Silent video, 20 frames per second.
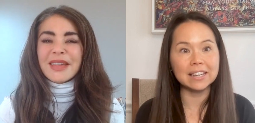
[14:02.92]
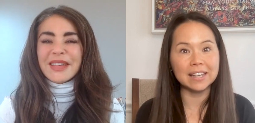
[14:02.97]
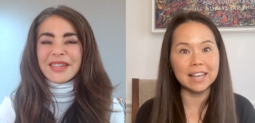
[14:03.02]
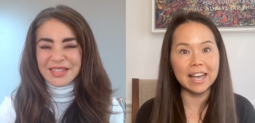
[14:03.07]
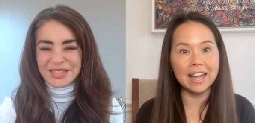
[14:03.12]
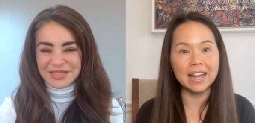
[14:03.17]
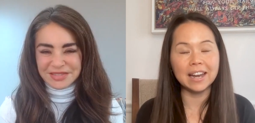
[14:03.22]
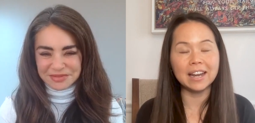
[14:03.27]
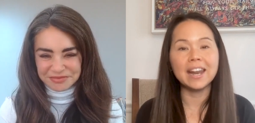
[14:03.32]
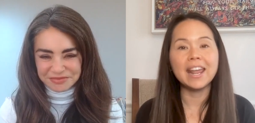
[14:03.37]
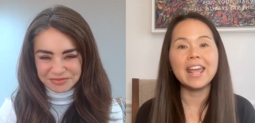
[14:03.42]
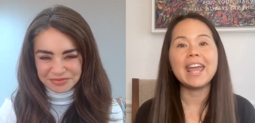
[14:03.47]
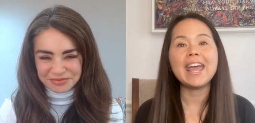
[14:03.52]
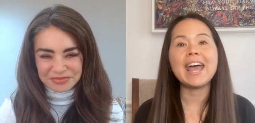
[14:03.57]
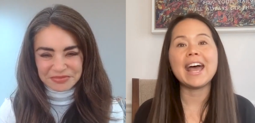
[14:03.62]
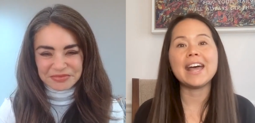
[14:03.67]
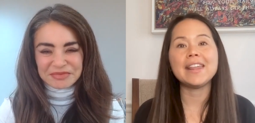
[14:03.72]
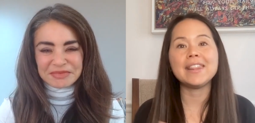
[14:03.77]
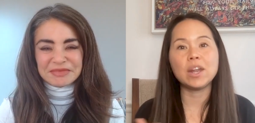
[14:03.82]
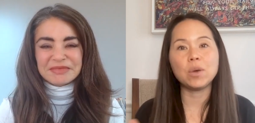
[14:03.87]
Speaker 1: mm. again. Mm.
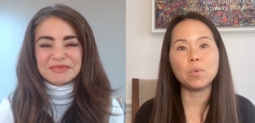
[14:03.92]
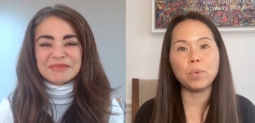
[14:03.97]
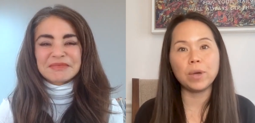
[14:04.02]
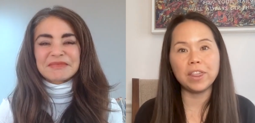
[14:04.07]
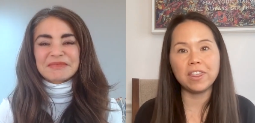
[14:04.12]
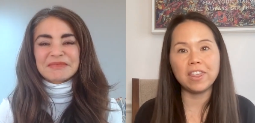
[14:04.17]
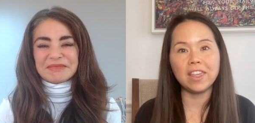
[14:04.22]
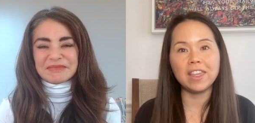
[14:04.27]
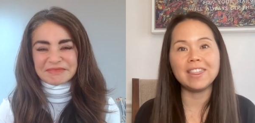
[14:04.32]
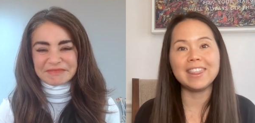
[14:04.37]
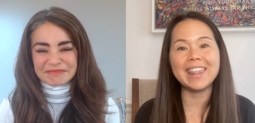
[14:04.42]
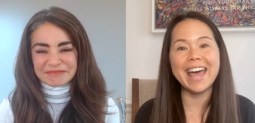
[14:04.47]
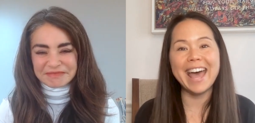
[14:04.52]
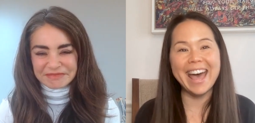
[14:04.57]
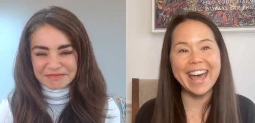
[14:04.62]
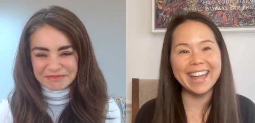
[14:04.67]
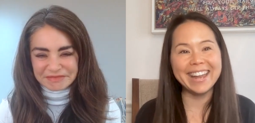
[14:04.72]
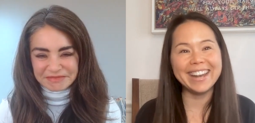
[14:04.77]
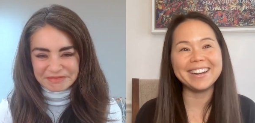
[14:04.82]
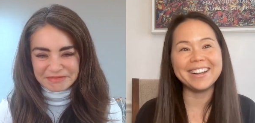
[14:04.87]
And then within
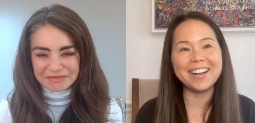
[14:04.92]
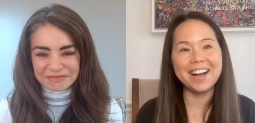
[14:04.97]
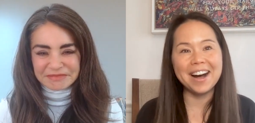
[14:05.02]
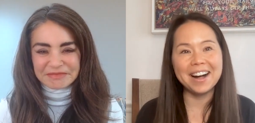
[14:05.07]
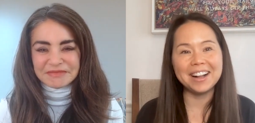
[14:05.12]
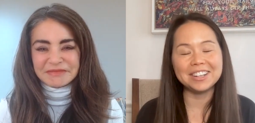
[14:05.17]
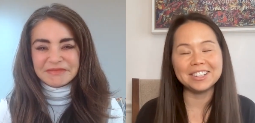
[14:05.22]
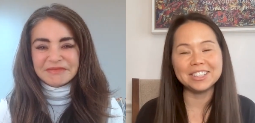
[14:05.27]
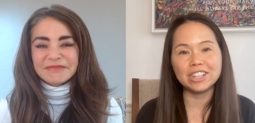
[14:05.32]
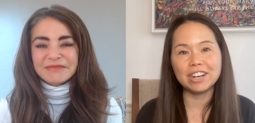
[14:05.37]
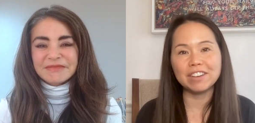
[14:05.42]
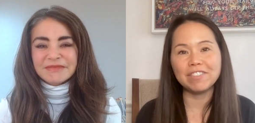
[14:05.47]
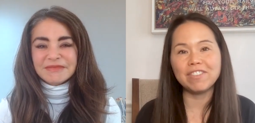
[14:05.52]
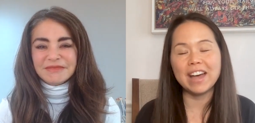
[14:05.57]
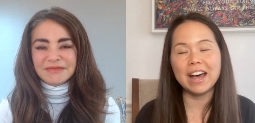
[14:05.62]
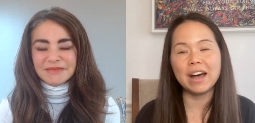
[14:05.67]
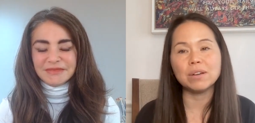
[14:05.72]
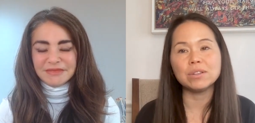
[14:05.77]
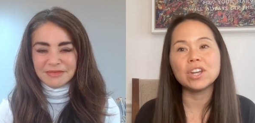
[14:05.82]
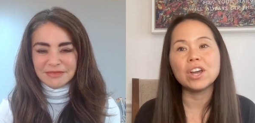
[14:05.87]
that, in college, I
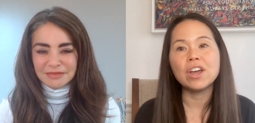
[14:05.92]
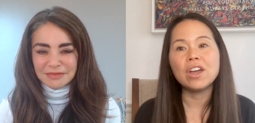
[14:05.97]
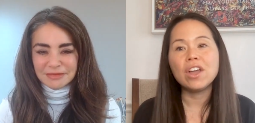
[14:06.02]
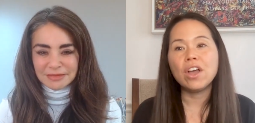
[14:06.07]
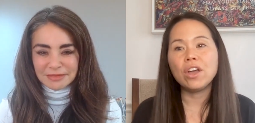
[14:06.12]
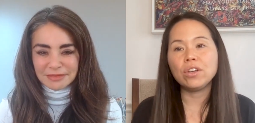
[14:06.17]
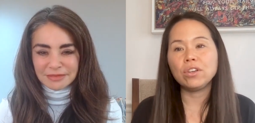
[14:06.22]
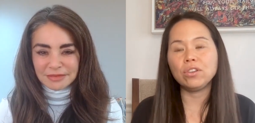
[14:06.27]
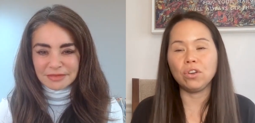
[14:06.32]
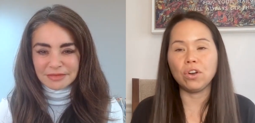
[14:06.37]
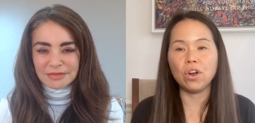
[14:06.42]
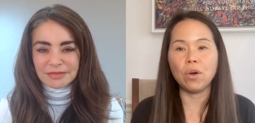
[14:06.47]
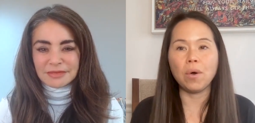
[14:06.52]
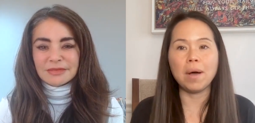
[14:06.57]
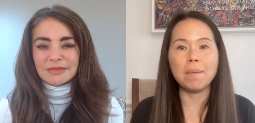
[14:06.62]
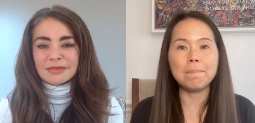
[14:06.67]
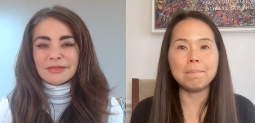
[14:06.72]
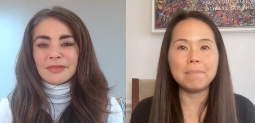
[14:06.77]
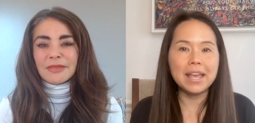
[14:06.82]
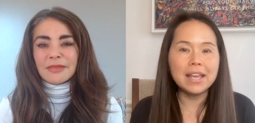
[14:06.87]
found, you know,
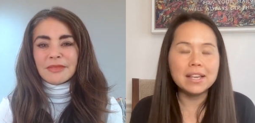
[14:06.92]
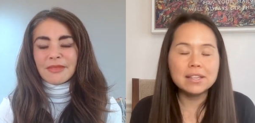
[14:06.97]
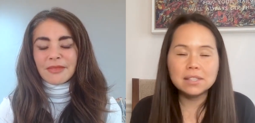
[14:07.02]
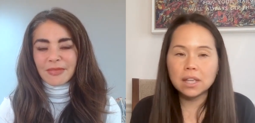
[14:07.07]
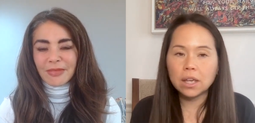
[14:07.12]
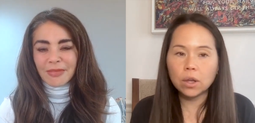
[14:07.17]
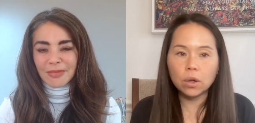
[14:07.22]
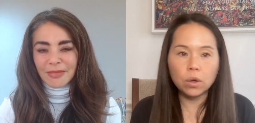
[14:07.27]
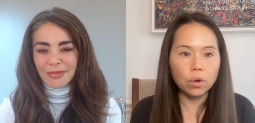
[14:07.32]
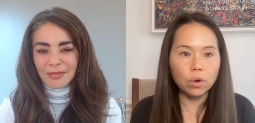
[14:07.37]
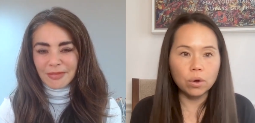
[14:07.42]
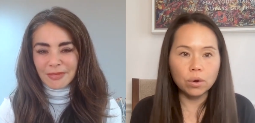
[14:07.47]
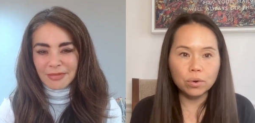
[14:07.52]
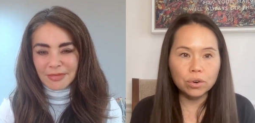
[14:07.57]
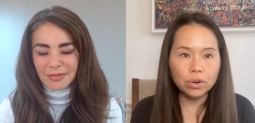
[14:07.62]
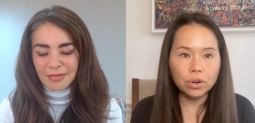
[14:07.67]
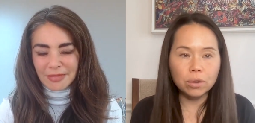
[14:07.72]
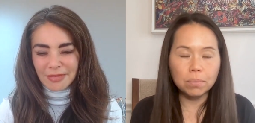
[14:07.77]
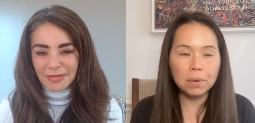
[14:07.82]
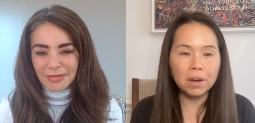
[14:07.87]
amazing
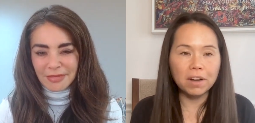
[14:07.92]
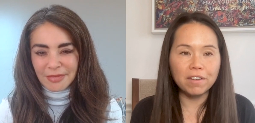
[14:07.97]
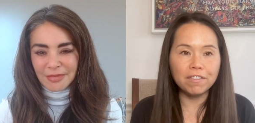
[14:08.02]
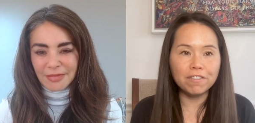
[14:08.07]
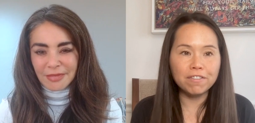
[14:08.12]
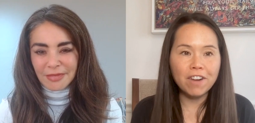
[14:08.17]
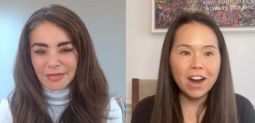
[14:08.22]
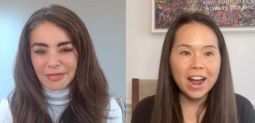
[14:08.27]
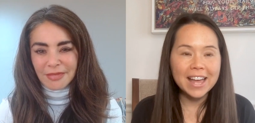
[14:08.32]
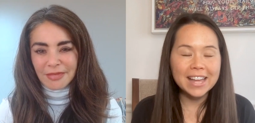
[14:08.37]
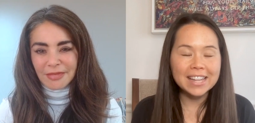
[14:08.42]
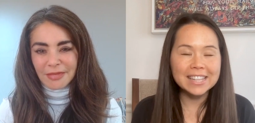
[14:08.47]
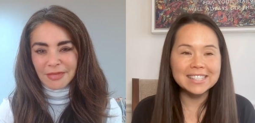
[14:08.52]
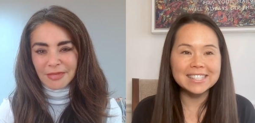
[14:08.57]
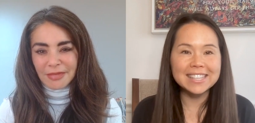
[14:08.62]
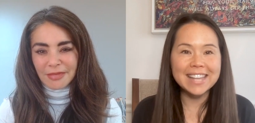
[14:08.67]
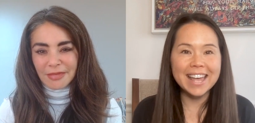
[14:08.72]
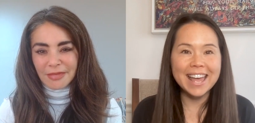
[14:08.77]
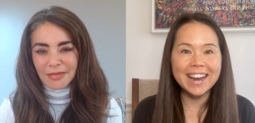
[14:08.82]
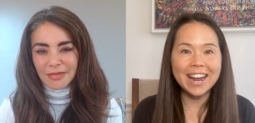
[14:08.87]
group of
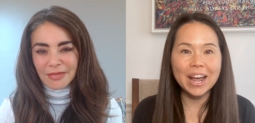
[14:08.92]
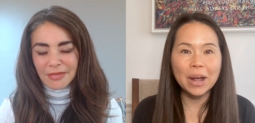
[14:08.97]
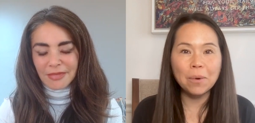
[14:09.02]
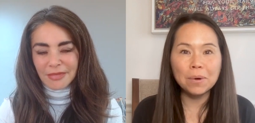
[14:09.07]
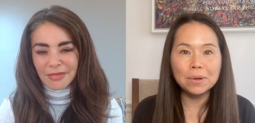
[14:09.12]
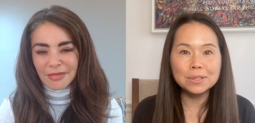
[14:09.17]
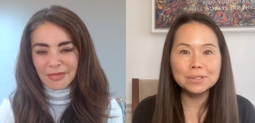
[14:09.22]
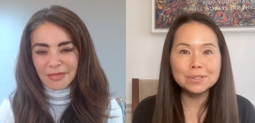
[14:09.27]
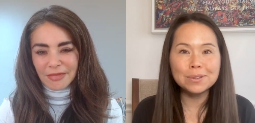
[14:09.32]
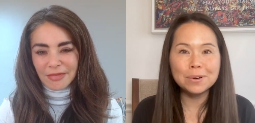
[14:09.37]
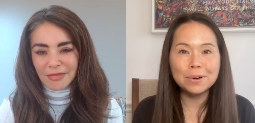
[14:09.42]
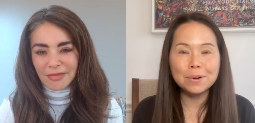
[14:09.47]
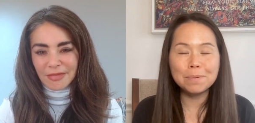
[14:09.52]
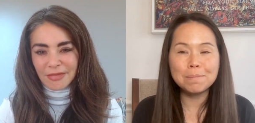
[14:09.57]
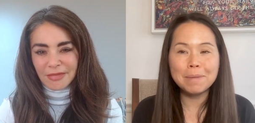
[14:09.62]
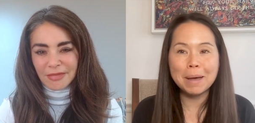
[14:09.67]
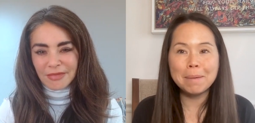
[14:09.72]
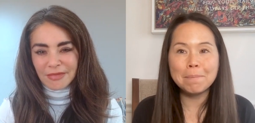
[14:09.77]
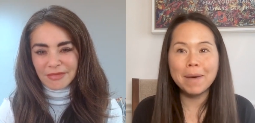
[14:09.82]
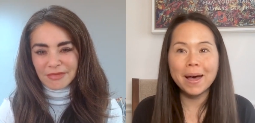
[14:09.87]
friends. And I also
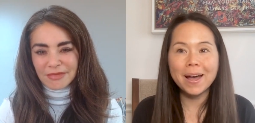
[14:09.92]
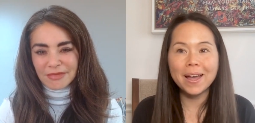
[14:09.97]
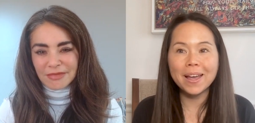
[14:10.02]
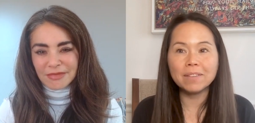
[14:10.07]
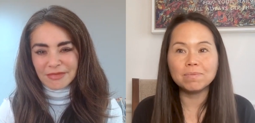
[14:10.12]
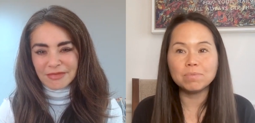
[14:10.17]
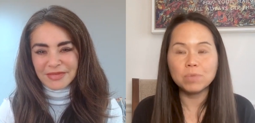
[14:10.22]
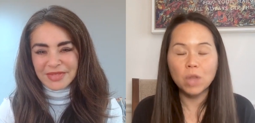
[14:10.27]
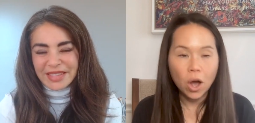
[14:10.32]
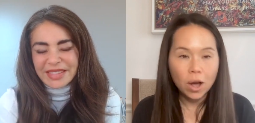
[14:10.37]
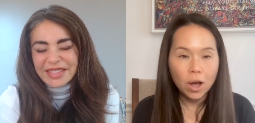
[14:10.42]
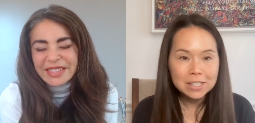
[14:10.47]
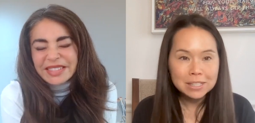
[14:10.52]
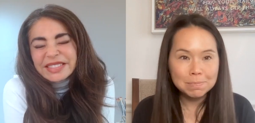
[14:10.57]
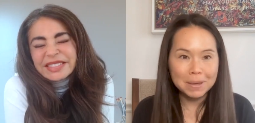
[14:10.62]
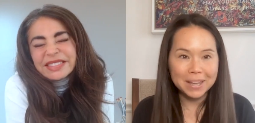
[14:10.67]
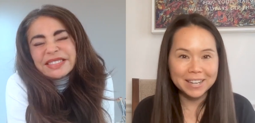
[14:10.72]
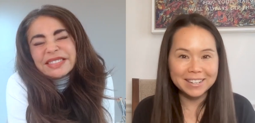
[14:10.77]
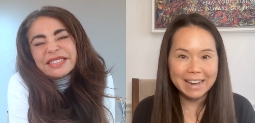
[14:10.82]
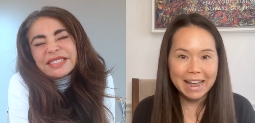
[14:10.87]
met my
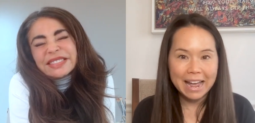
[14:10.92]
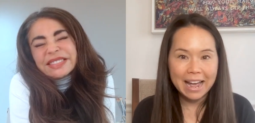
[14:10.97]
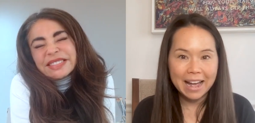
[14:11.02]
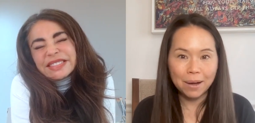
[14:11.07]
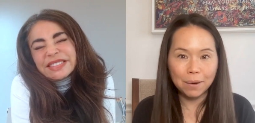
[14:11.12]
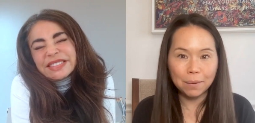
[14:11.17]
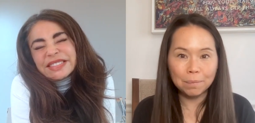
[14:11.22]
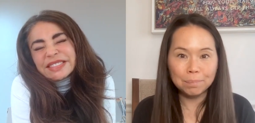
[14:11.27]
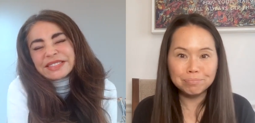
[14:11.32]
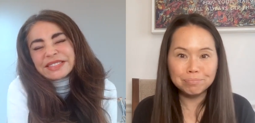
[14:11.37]
husband now.